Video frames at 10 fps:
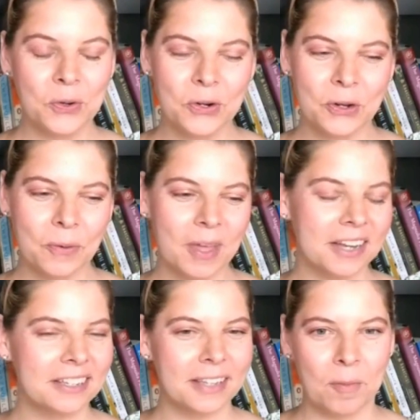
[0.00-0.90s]
cool
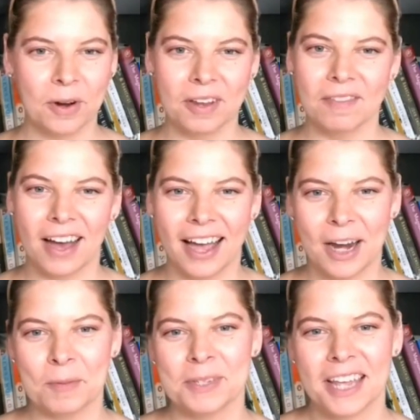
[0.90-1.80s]
and summery
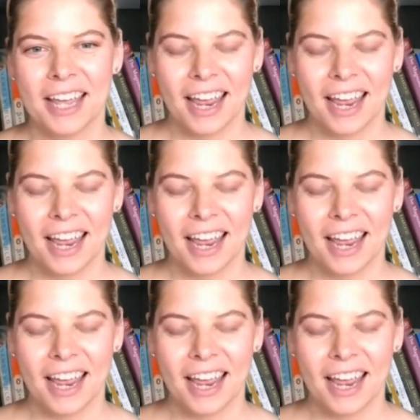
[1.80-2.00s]
vibes,